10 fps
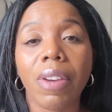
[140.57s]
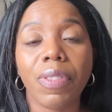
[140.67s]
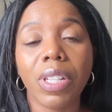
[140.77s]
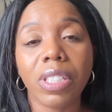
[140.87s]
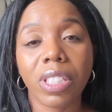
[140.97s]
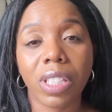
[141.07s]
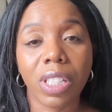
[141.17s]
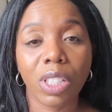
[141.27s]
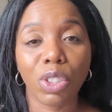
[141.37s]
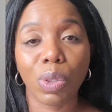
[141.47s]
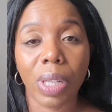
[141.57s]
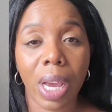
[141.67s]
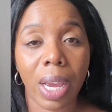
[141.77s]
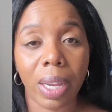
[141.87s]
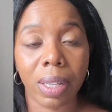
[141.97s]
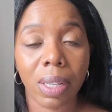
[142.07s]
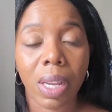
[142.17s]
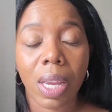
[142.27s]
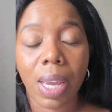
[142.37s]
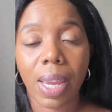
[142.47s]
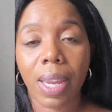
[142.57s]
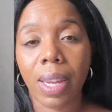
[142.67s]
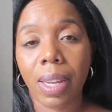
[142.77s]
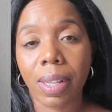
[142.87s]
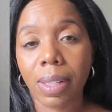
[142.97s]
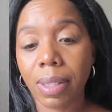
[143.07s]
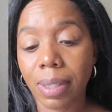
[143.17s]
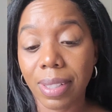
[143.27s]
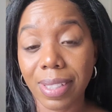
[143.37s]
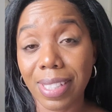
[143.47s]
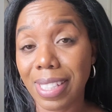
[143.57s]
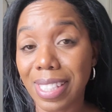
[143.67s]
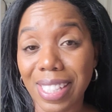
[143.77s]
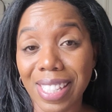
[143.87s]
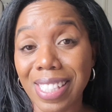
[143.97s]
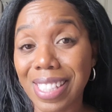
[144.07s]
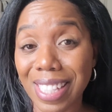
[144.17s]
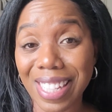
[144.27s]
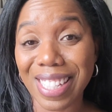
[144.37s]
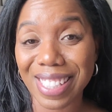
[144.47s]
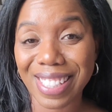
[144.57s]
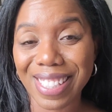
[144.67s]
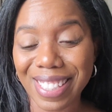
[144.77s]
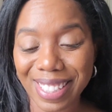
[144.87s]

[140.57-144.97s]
Finished it in July, and this is it.